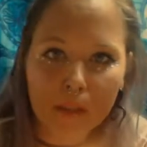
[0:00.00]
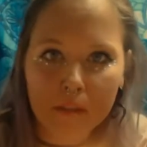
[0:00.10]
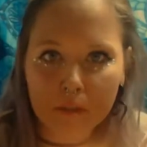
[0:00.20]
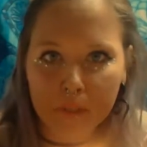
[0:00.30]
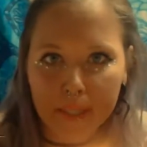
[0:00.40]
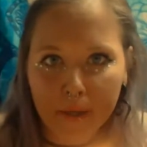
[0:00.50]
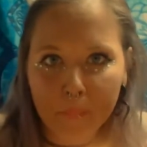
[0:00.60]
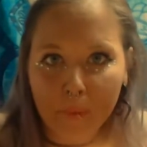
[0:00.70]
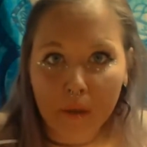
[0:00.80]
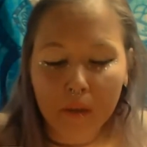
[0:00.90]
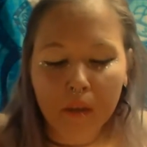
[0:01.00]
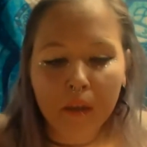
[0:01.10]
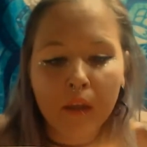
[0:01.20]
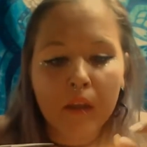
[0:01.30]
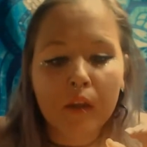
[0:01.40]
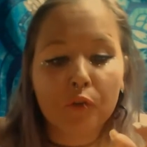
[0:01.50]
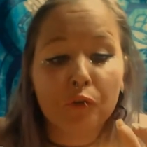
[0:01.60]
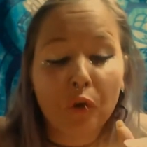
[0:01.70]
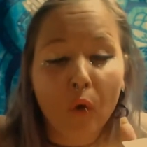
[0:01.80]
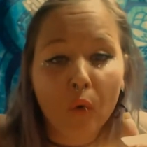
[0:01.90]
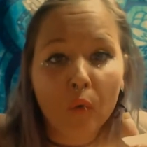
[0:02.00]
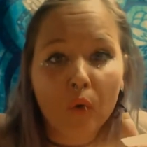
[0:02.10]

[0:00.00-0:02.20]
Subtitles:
to do it yet, but don't